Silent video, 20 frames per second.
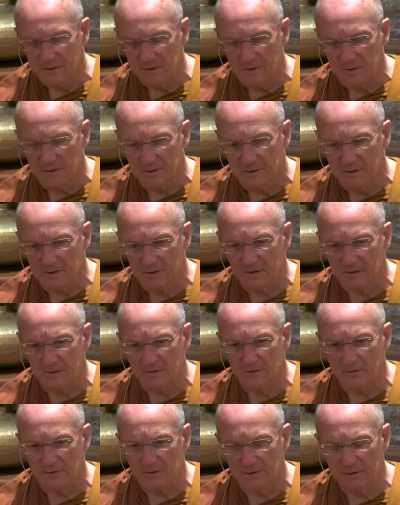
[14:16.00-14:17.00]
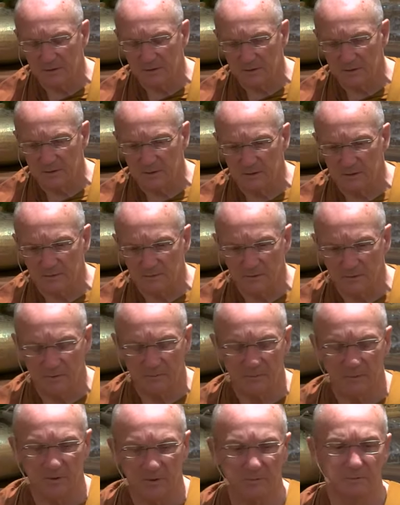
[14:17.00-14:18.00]
are
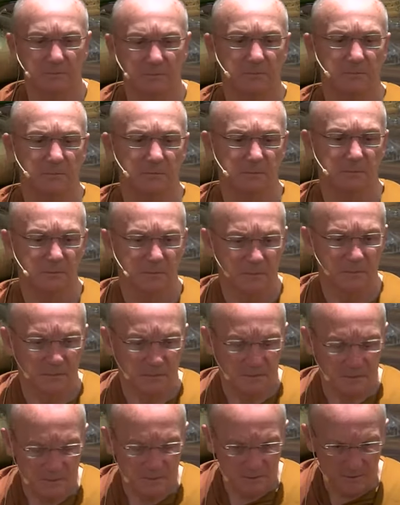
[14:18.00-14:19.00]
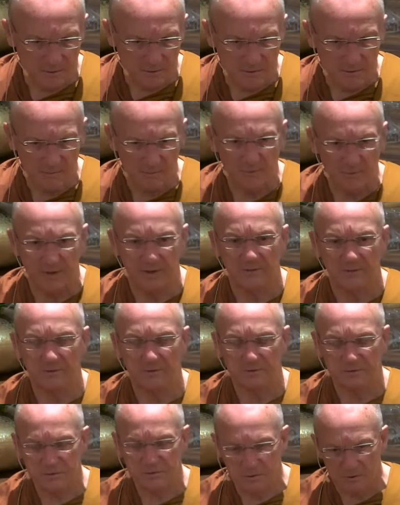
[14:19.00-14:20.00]
about the long breath,
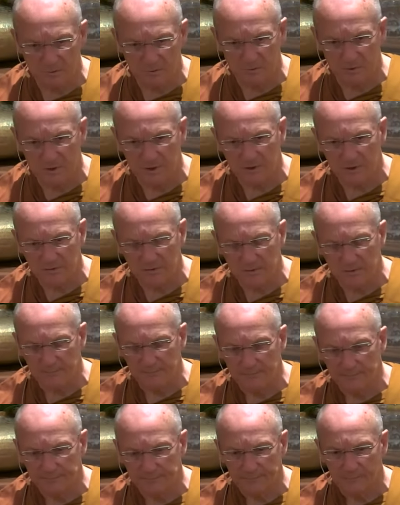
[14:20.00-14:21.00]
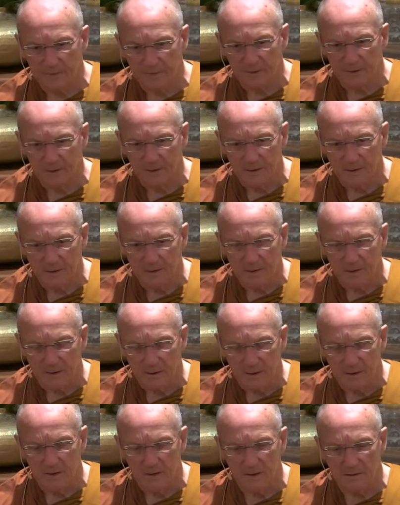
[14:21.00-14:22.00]
the short breath,
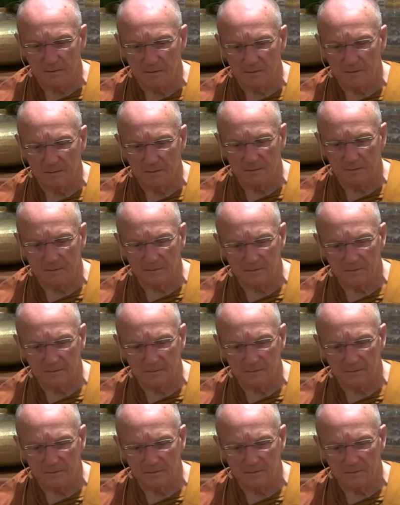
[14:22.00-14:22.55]
and